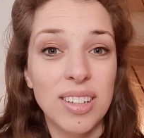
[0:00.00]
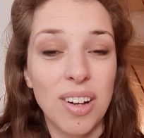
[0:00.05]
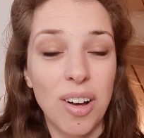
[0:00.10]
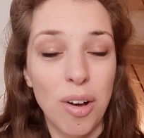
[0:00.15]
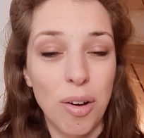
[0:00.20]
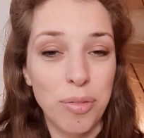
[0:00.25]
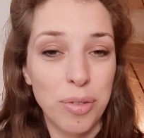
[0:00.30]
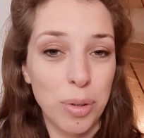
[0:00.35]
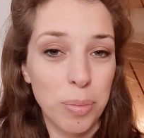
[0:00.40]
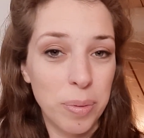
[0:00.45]

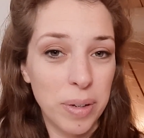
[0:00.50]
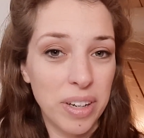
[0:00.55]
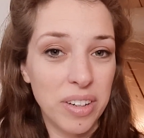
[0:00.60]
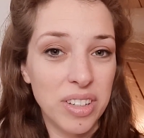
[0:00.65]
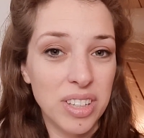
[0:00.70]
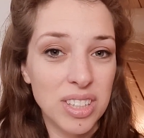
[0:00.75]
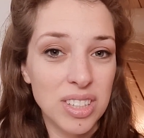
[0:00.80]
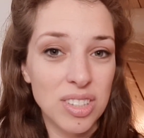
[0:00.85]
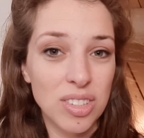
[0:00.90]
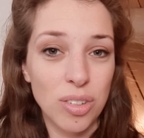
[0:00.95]
of your
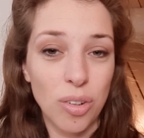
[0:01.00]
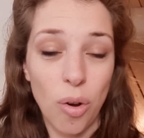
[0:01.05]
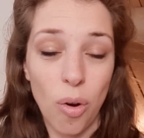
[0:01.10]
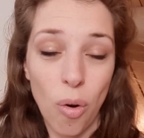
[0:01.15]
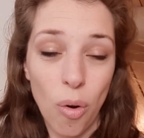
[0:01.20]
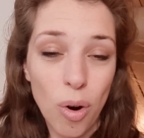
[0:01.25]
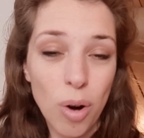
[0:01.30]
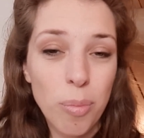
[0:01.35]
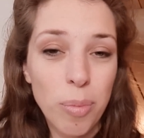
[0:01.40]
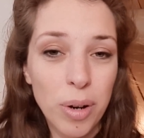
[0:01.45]
parents
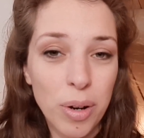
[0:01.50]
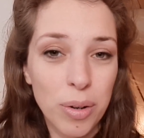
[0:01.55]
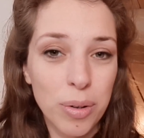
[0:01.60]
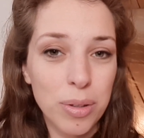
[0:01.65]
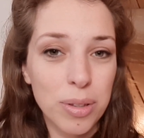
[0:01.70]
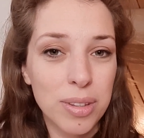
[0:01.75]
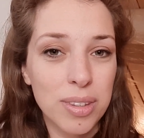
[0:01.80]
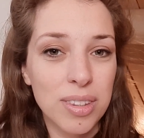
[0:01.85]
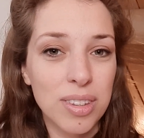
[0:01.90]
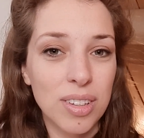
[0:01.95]
or
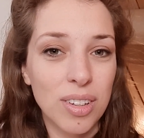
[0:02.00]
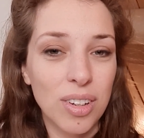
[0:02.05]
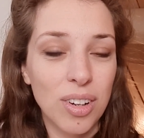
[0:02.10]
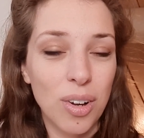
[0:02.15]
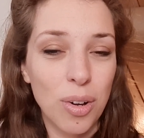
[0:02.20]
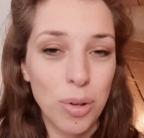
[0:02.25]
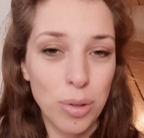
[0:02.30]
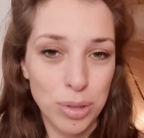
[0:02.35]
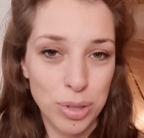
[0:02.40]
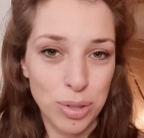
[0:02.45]
both
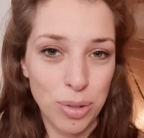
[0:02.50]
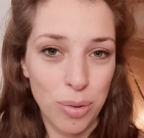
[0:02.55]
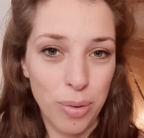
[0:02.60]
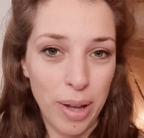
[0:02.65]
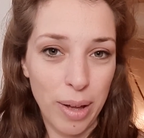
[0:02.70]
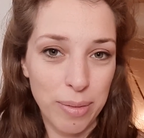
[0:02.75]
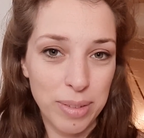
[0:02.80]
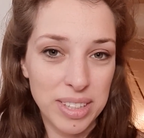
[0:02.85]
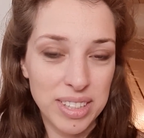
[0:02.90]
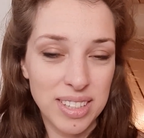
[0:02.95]
also
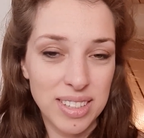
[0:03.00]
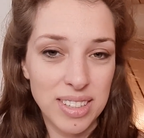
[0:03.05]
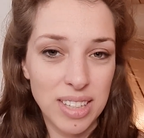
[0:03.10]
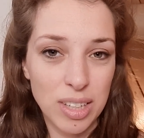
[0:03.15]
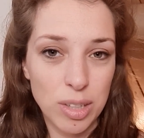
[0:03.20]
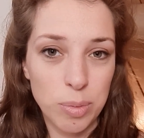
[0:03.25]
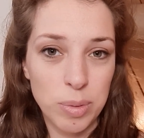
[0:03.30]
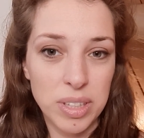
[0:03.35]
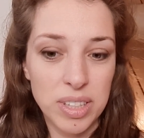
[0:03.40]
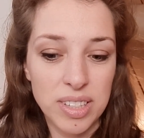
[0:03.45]
have this
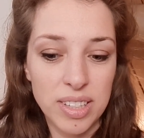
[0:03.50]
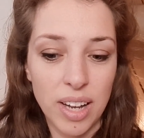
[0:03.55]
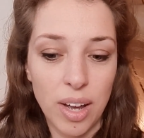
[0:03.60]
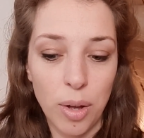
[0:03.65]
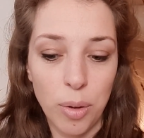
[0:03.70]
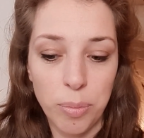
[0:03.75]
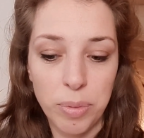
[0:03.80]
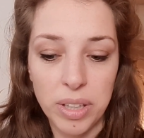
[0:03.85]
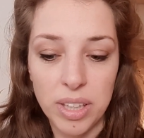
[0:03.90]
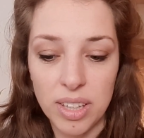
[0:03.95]
attachment
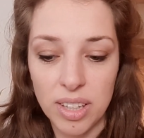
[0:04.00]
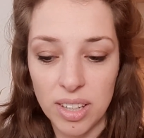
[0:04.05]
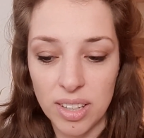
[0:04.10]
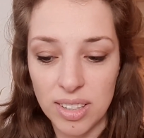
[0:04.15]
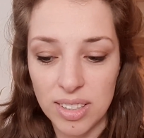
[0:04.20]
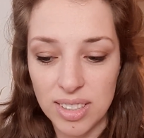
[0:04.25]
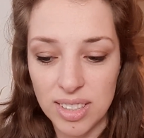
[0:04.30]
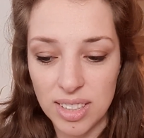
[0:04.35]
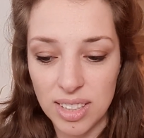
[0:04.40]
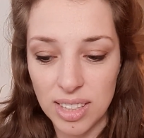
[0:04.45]
style,
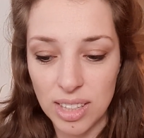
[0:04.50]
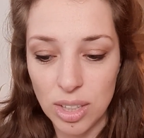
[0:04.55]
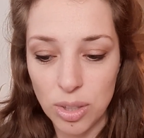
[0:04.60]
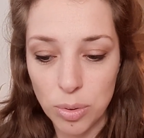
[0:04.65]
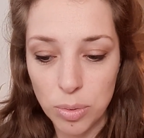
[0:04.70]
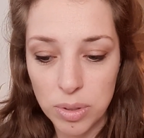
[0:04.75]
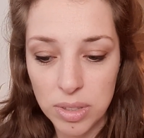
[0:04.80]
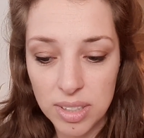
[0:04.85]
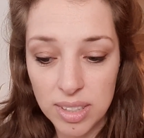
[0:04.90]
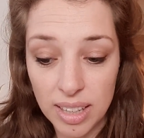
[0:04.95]
because
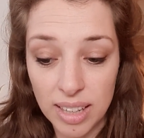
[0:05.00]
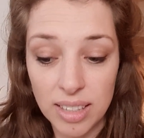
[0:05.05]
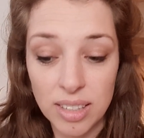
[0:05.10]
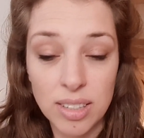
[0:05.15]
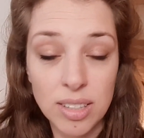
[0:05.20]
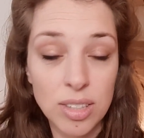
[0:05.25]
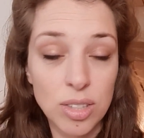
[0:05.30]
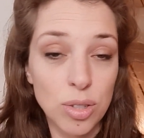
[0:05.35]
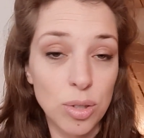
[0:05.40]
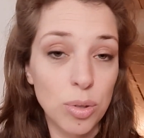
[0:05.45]
you
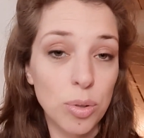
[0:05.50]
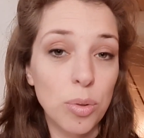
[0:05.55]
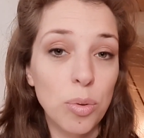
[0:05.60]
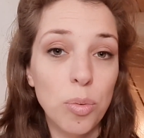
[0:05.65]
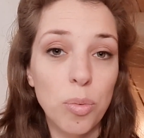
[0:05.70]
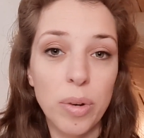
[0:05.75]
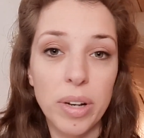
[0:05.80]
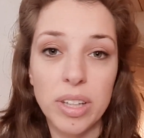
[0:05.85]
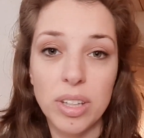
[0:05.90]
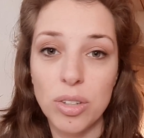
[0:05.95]
tend to,
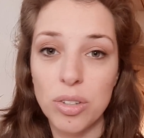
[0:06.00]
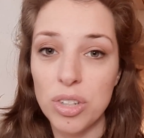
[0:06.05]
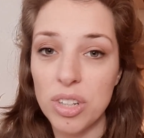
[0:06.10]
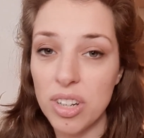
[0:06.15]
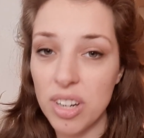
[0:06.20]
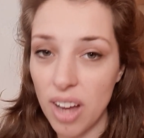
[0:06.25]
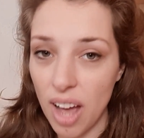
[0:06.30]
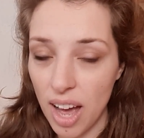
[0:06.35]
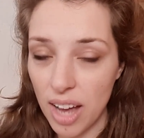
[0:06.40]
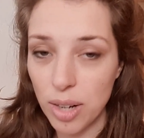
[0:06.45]
when you're
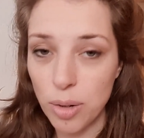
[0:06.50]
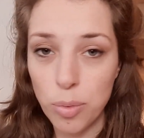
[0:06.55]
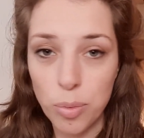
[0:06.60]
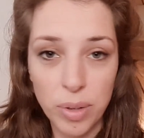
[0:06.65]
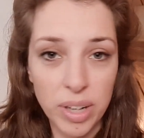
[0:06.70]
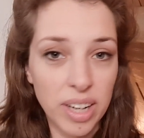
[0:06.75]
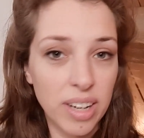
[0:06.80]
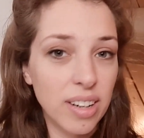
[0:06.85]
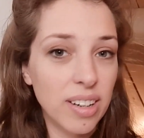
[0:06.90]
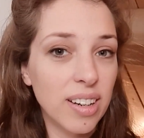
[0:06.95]
not
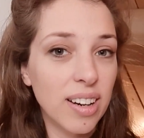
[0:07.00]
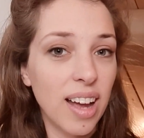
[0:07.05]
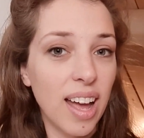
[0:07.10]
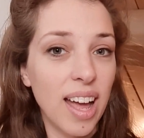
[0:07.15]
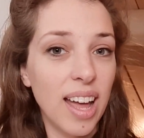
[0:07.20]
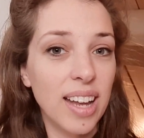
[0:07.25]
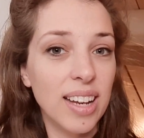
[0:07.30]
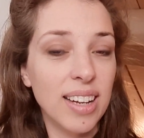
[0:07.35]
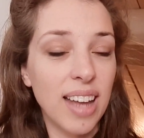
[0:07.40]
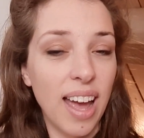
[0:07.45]
aware
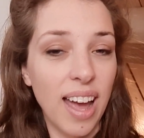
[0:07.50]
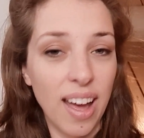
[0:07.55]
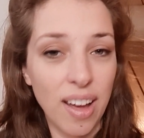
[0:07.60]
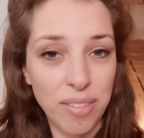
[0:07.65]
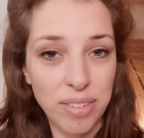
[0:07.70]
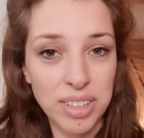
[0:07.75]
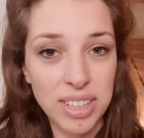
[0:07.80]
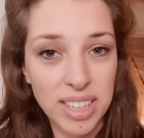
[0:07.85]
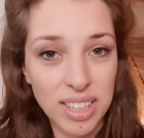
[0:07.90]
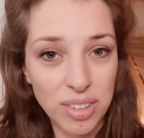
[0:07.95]
and
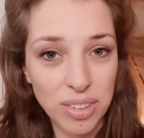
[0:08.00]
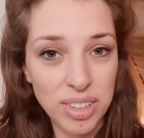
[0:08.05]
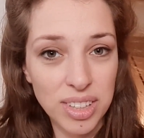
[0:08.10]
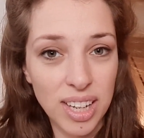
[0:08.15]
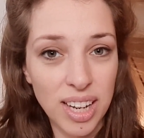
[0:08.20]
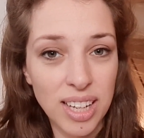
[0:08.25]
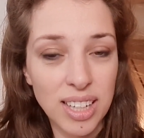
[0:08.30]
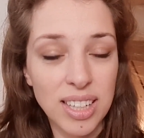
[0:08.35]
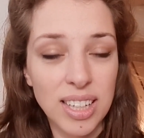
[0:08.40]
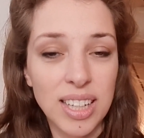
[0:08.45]
haven't healed
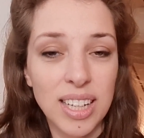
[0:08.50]
yet,